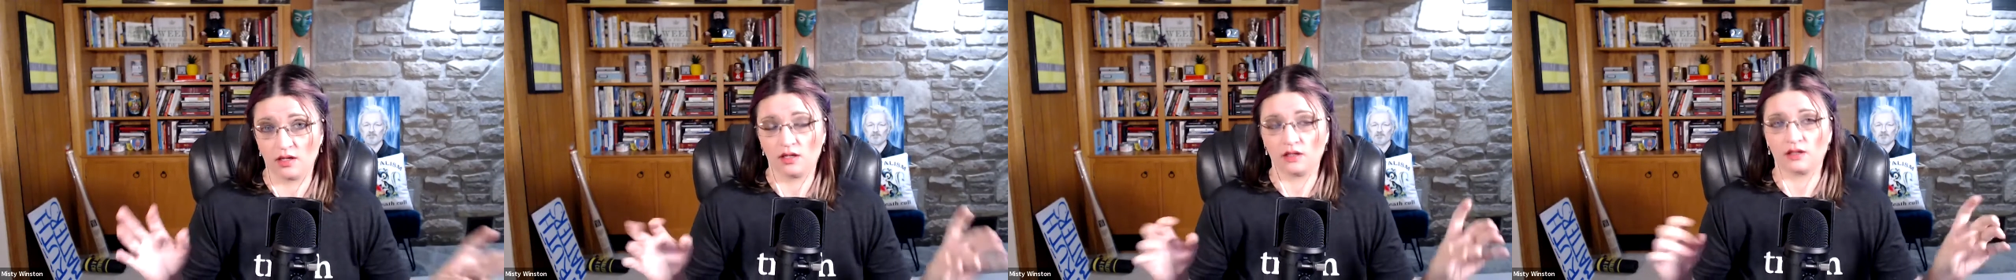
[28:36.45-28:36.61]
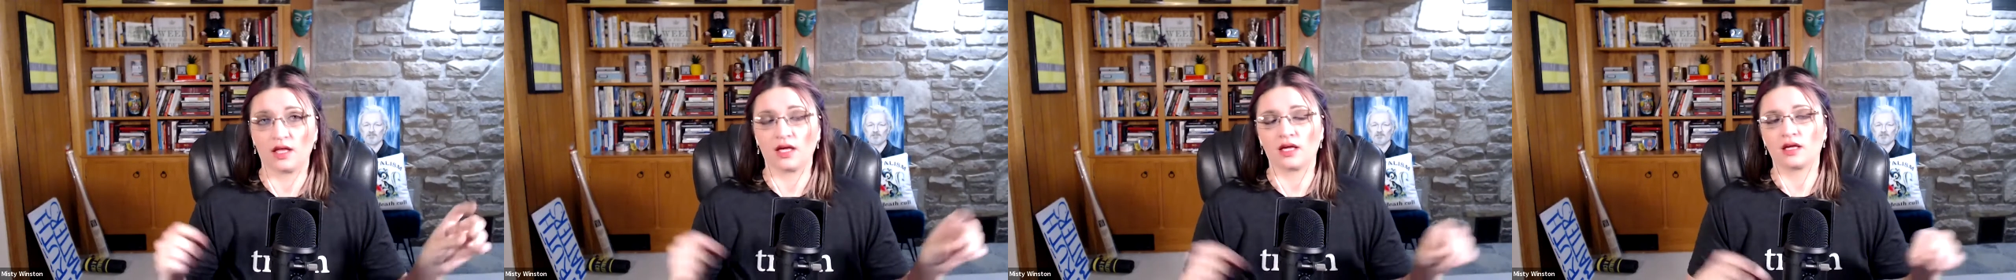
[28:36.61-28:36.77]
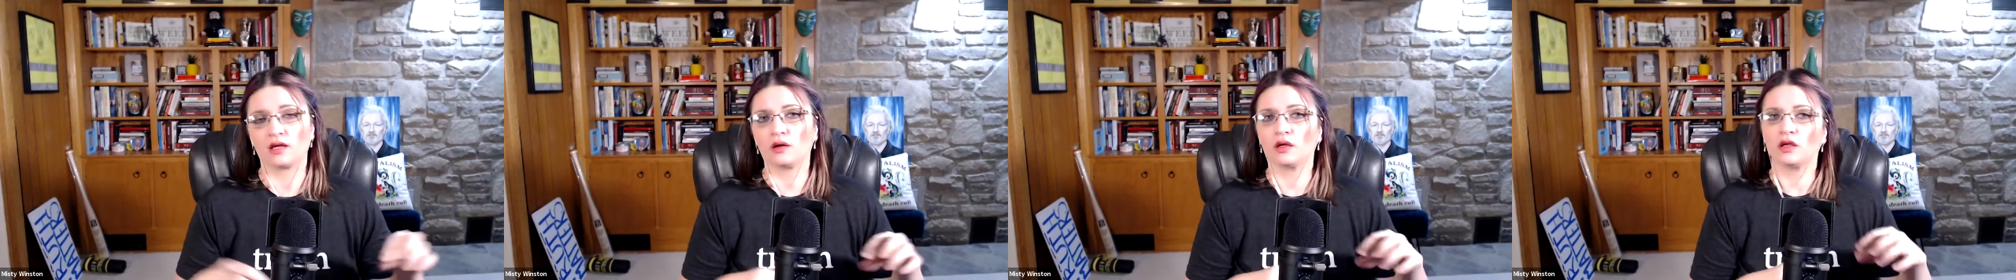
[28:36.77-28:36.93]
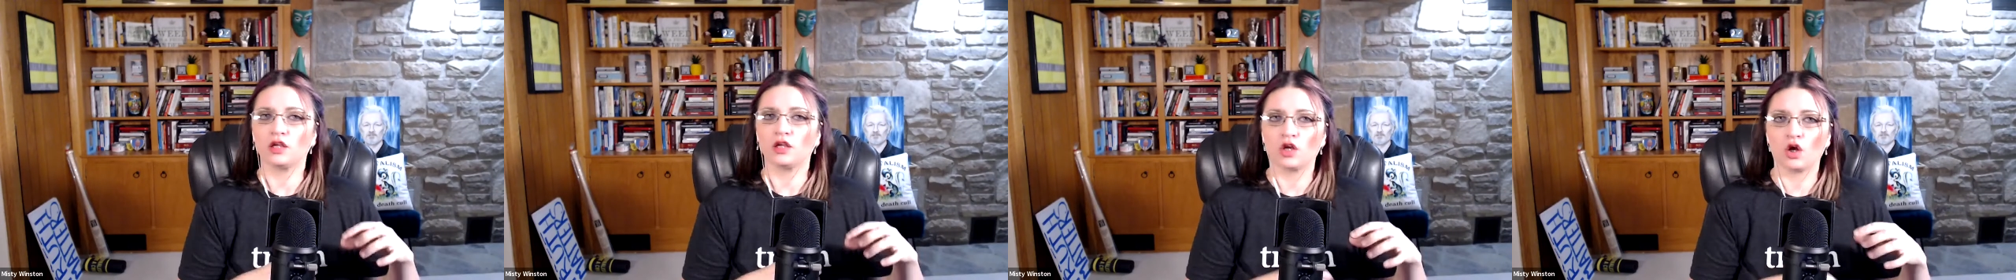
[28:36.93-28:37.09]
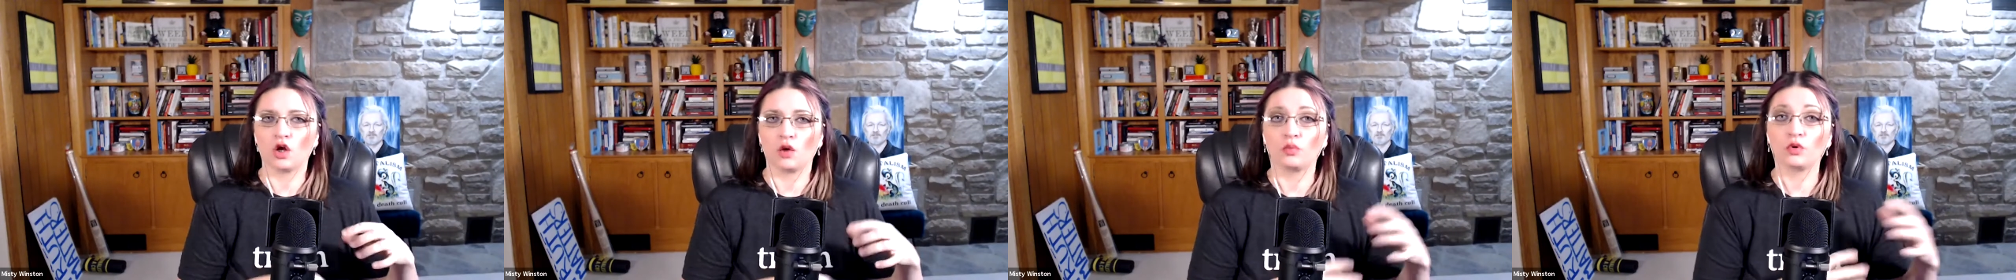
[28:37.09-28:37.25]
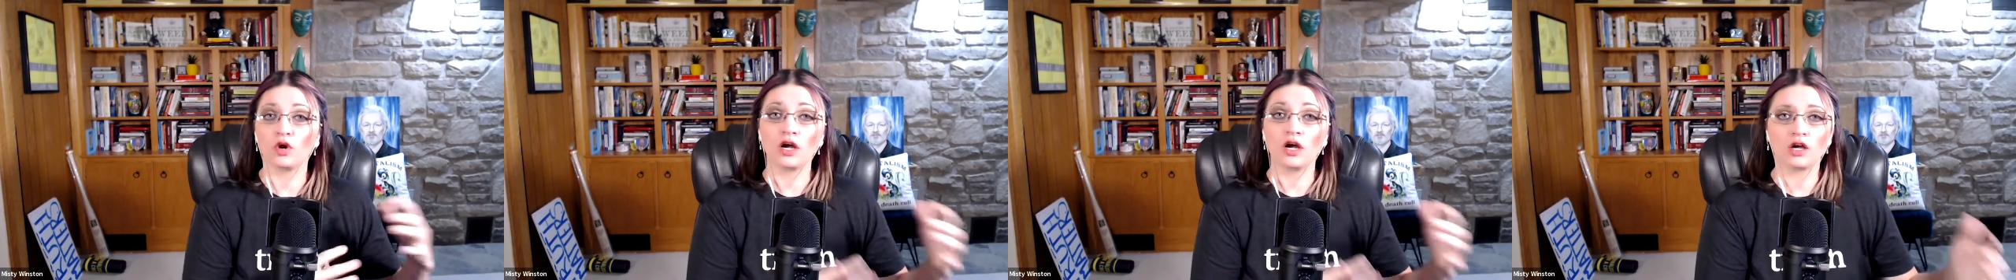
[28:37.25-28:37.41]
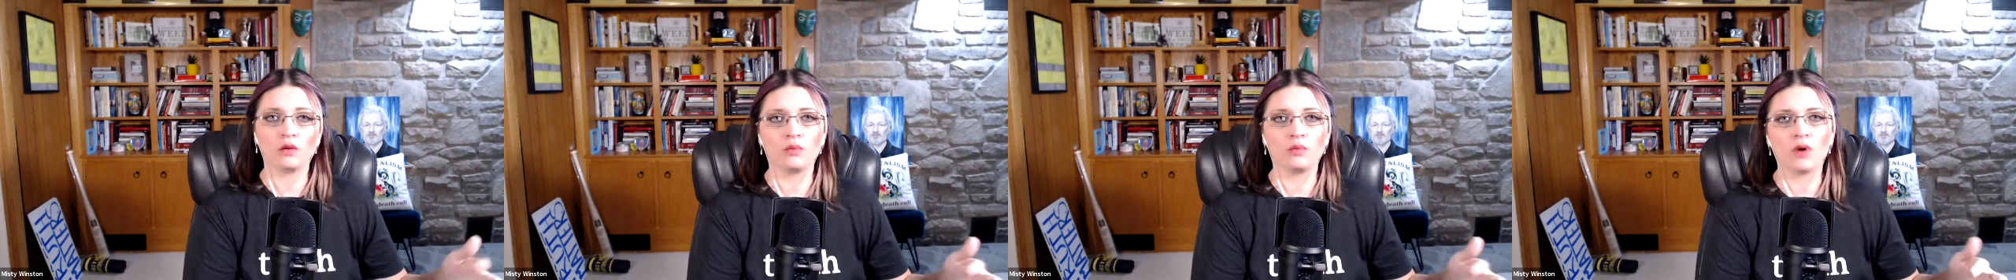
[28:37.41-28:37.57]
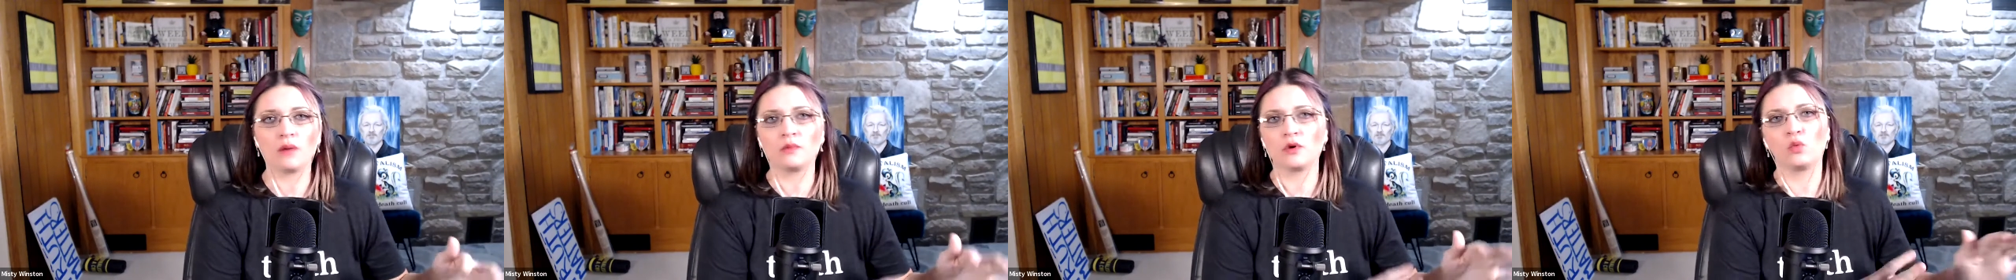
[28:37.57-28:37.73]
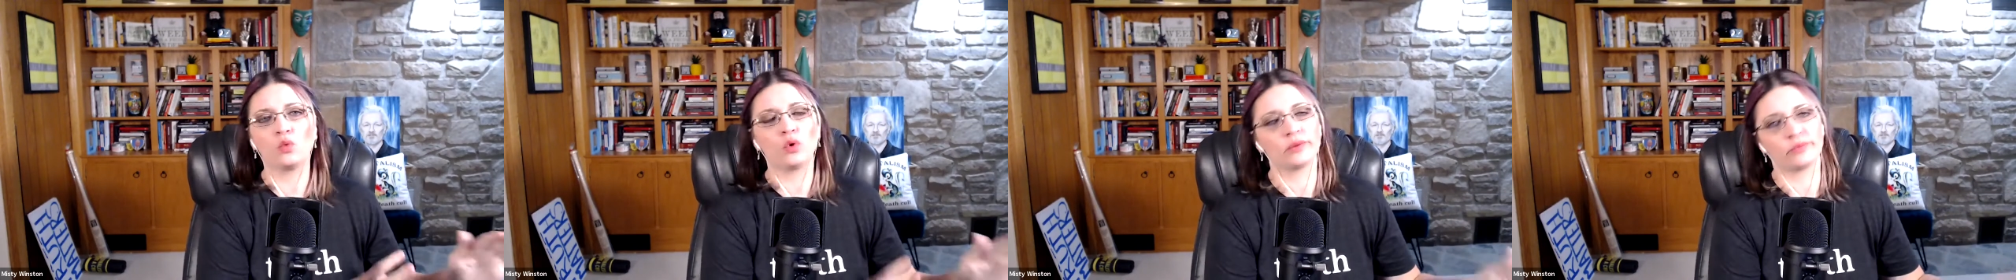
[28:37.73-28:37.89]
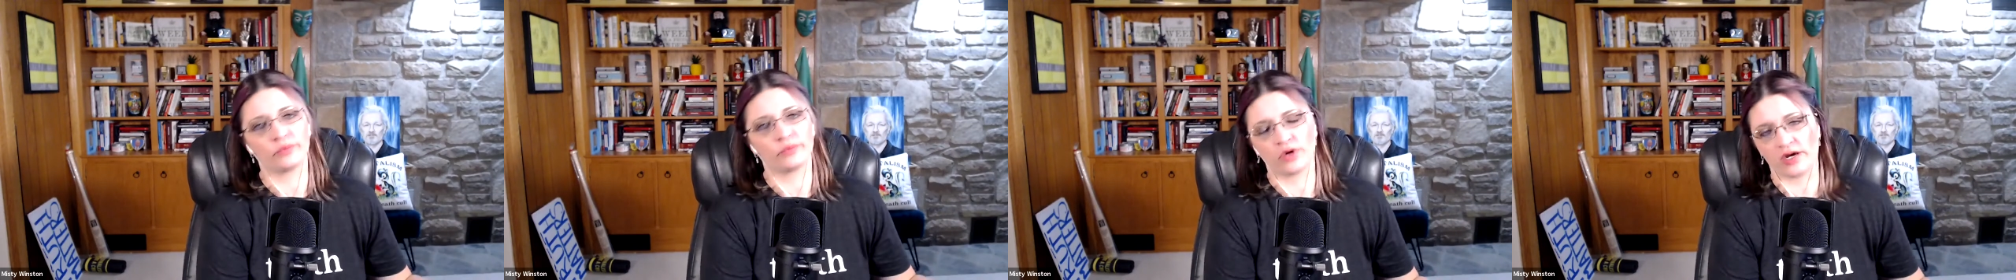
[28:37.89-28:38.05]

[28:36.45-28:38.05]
Like, Barack Obama wouldn't